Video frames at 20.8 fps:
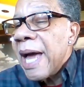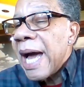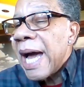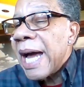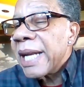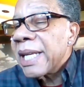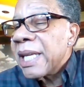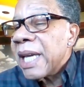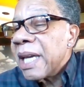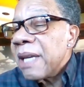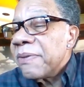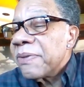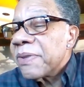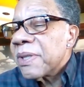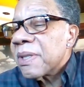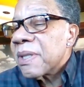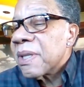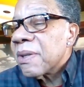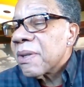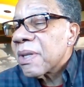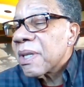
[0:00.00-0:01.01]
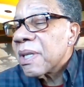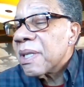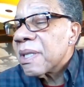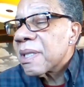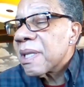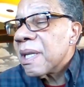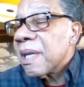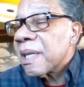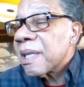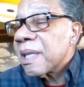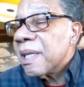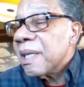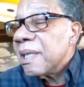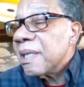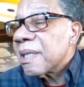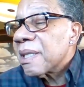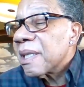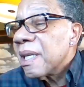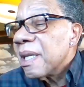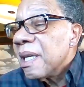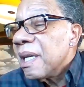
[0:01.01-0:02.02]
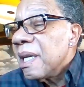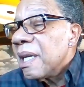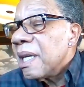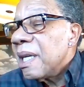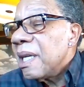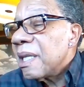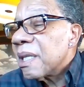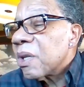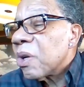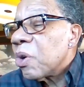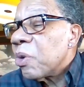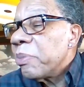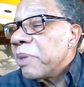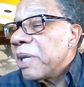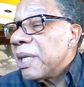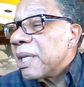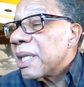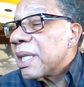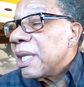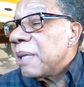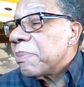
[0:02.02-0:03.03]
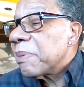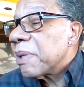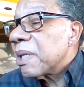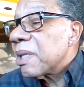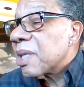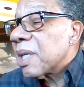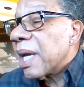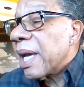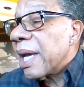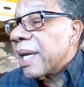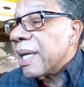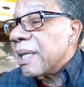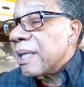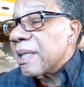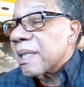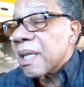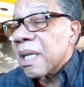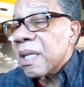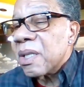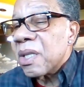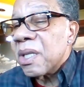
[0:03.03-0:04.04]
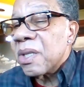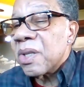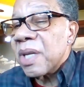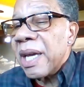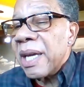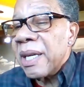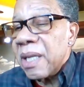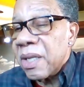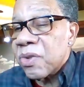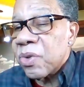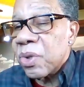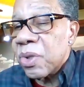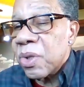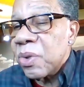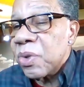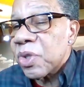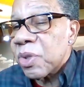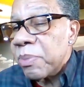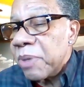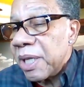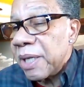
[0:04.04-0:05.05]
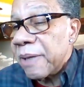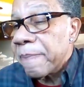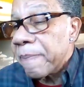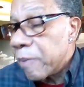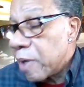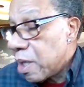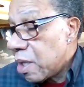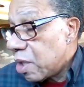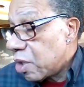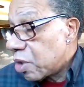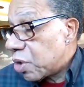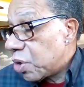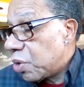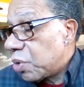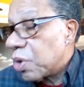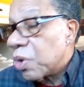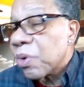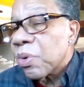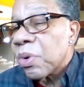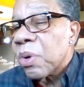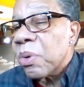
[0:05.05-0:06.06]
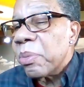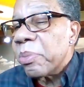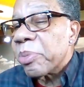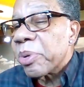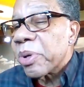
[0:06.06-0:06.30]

I gave Silk his Luckies. He told me to keep the change and introduced me to the group.